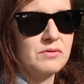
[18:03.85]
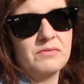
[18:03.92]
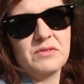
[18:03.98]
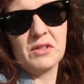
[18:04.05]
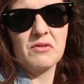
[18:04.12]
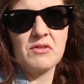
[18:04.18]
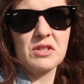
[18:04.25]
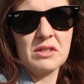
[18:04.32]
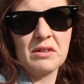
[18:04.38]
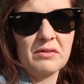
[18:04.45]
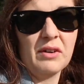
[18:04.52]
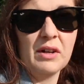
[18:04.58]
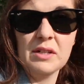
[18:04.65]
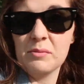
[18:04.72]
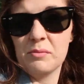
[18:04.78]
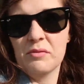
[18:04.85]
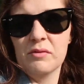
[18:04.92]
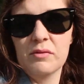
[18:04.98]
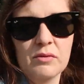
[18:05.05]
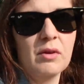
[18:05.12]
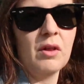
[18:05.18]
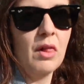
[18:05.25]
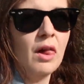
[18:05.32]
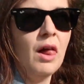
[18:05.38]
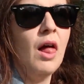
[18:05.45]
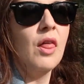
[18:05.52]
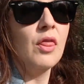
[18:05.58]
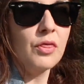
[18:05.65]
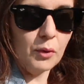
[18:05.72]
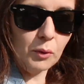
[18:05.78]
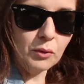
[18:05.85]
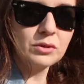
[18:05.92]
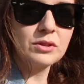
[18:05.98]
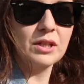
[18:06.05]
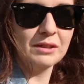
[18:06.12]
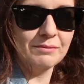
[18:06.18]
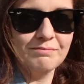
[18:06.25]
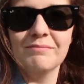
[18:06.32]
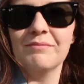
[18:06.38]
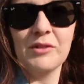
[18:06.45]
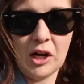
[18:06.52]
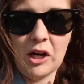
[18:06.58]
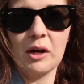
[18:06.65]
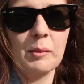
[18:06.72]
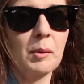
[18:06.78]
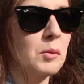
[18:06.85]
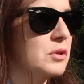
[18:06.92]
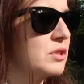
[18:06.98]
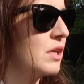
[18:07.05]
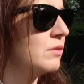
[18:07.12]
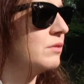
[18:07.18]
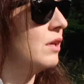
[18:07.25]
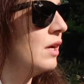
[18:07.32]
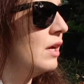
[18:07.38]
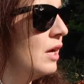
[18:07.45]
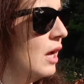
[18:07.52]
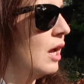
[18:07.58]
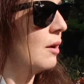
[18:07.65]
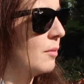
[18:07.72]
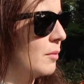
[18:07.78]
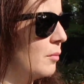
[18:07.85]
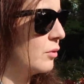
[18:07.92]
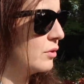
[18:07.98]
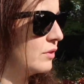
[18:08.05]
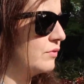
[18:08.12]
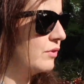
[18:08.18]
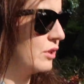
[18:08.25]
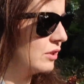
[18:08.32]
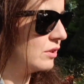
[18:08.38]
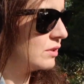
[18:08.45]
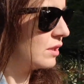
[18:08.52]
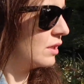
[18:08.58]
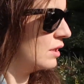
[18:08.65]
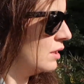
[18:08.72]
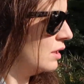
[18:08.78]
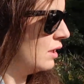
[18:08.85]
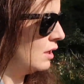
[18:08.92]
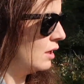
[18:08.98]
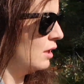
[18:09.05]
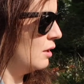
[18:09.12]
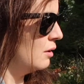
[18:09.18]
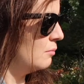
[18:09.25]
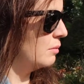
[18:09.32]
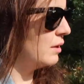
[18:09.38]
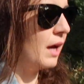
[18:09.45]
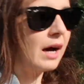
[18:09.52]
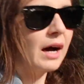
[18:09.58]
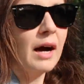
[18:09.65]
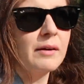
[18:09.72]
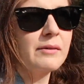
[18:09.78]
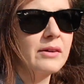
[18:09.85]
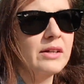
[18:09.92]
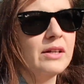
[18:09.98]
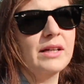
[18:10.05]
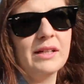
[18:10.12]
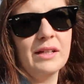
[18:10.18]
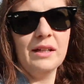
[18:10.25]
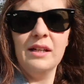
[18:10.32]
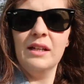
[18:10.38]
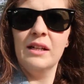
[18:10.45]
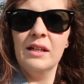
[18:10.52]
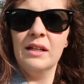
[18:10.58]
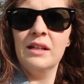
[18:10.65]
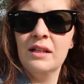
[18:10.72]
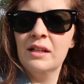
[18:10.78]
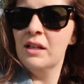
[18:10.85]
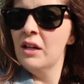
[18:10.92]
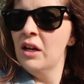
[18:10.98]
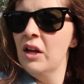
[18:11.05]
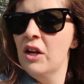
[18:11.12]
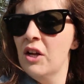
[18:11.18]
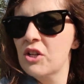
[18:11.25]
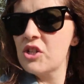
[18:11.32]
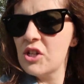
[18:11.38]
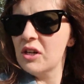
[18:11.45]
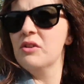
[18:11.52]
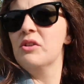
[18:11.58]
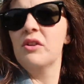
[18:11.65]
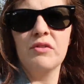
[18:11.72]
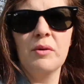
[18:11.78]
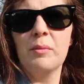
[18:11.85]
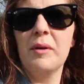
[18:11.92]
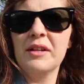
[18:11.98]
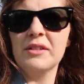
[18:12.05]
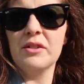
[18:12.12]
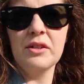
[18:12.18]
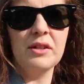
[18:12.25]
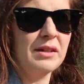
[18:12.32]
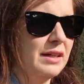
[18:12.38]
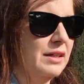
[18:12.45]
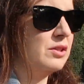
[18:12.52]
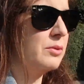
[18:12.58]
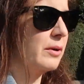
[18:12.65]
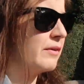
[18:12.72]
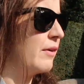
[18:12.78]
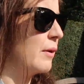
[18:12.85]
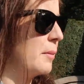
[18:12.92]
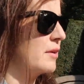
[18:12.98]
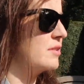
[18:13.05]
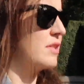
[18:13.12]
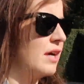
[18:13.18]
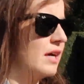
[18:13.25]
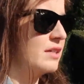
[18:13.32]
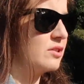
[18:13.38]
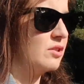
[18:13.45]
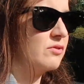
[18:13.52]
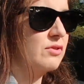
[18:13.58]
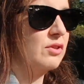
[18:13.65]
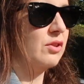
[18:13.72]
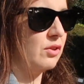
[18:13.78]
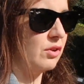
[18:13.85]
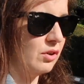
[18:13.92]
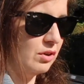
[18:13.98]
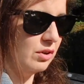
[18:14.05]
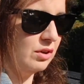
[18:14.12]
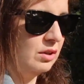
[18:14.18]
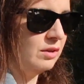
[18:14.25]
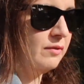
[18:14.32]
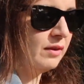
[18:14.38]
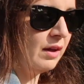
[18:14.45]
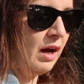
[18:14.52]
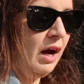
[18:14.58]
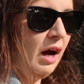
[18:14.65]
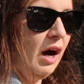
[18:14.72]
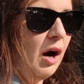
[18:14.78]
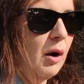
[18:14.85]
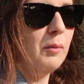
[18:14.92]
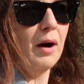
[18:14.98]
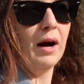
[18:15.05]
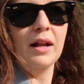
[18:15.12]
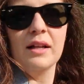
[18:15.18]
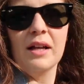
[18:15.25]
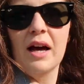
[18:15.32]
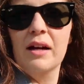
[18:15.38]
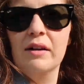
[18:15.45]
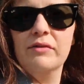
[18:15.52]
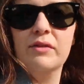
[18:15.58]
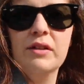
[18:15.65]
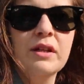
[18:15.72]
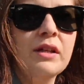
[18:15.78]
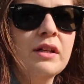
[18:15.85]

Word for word: For some reason I find it thought, can't get my words out, it'd be more difficult. But yeah, I'm gonna chill out here for a bit. It's only like 25 past nine, so I've still got a while left